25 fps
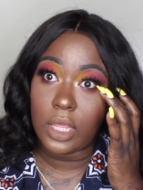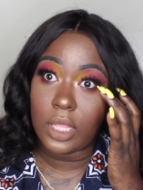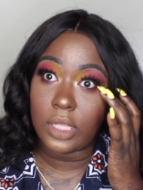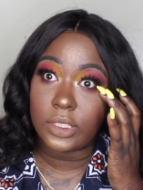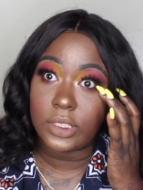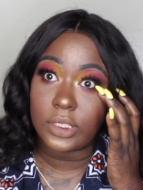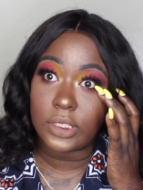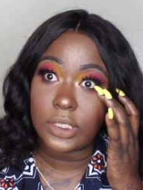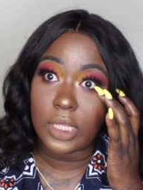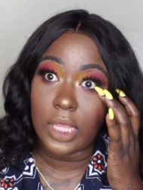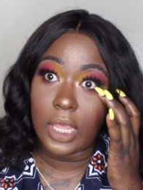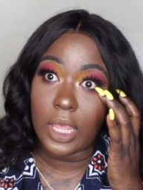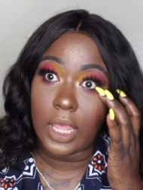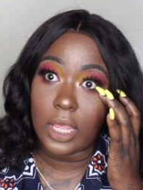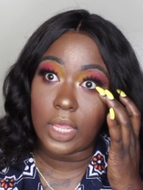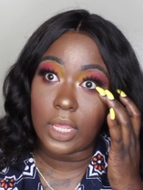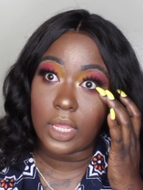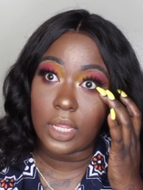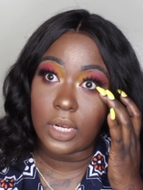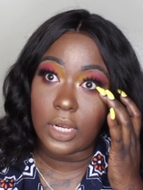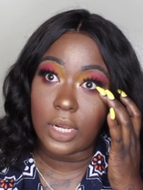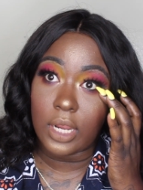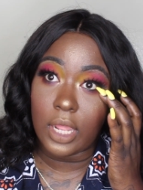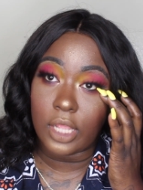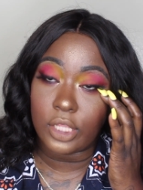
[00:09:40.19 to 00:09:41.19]
it's like
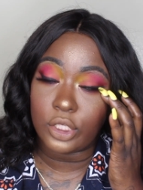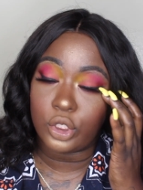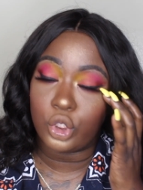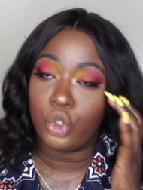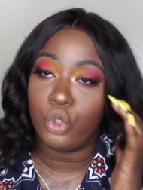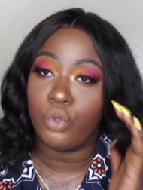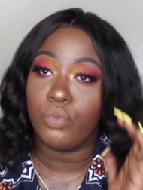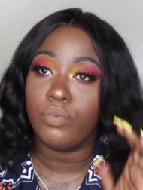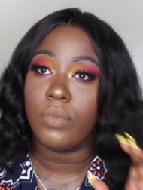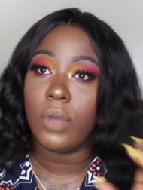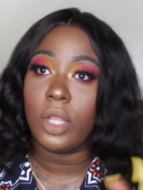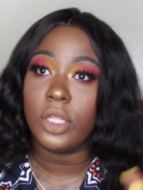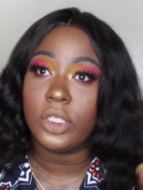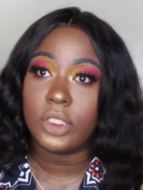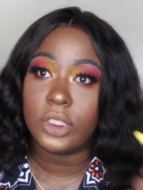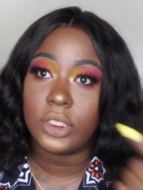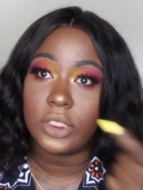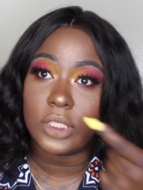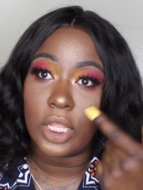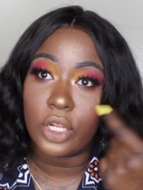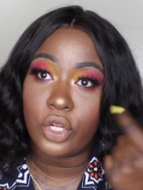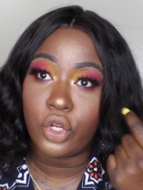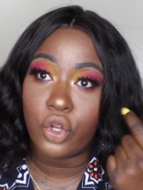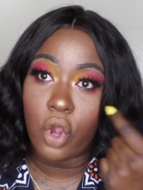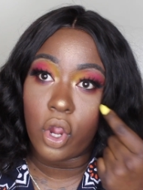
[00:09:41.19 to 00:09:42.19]
not too much because
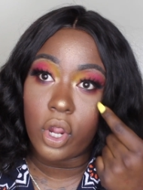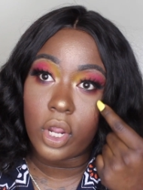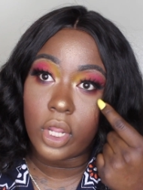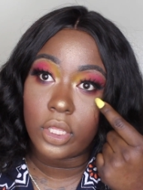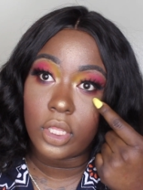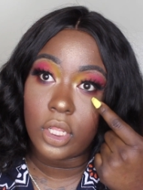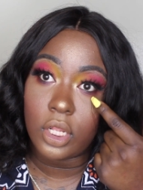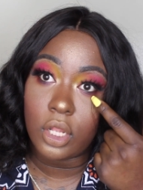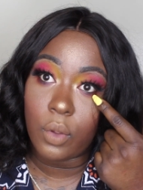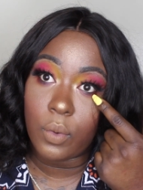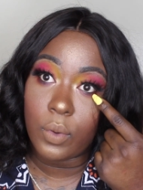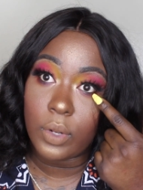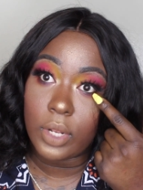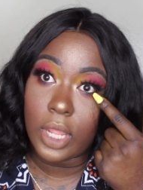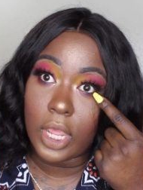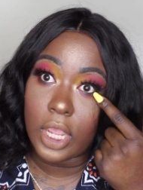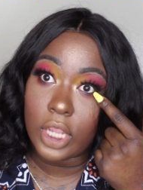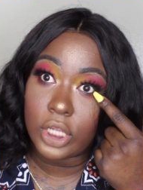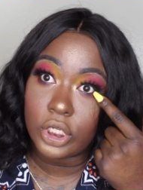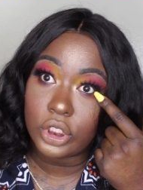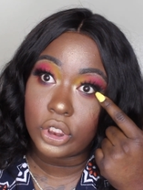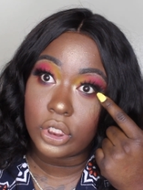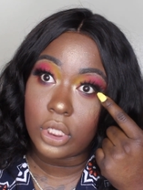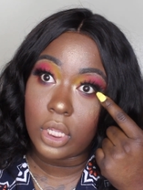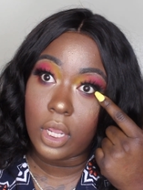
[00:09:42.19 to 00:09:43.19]
I darken the lower
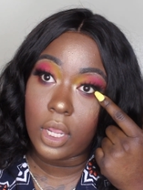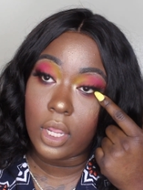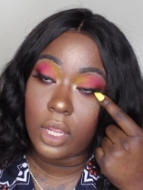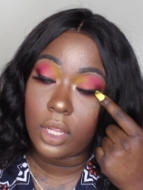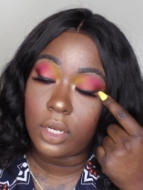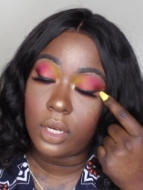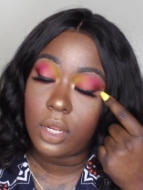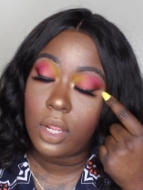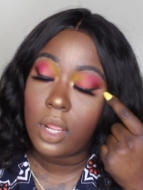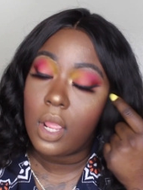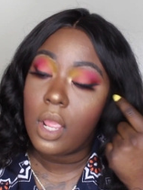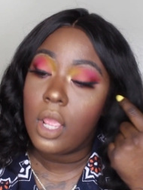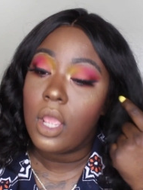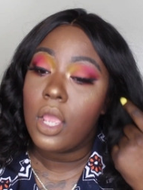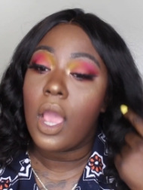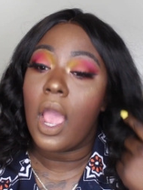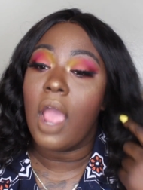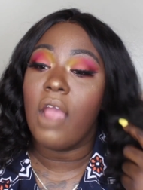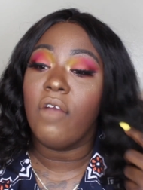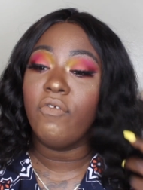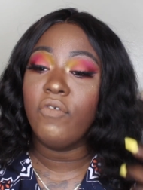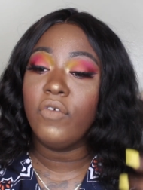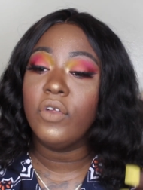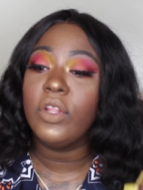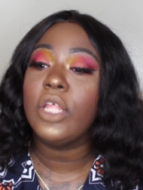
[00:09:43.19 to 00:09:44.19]
lash line.
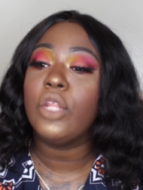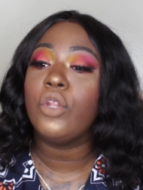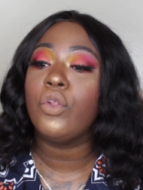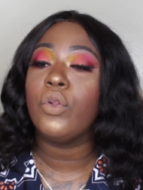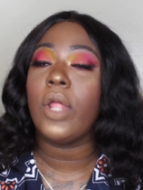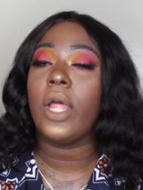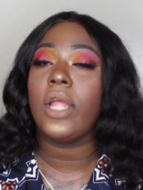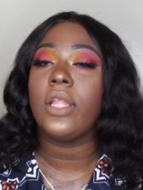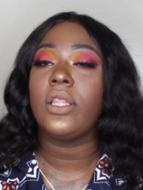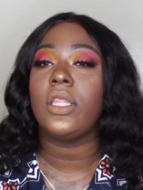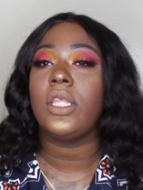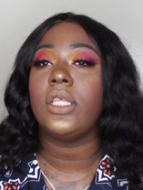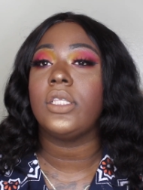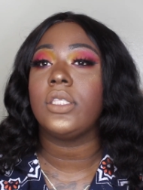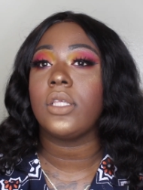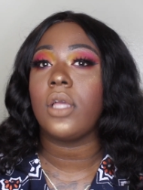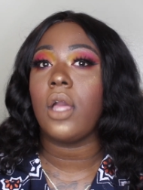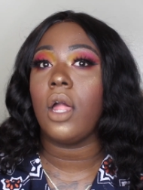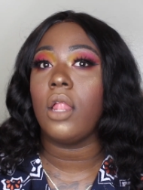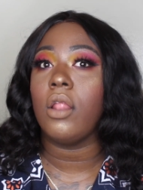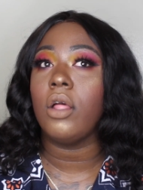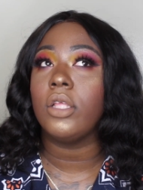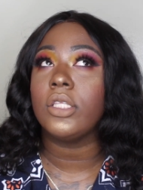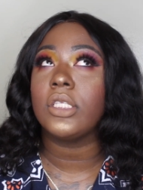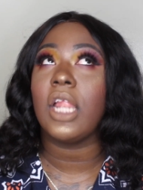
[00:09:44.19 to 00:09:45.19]
I really do like these
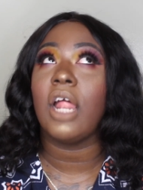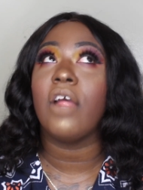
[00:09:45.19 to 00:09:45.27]
colors.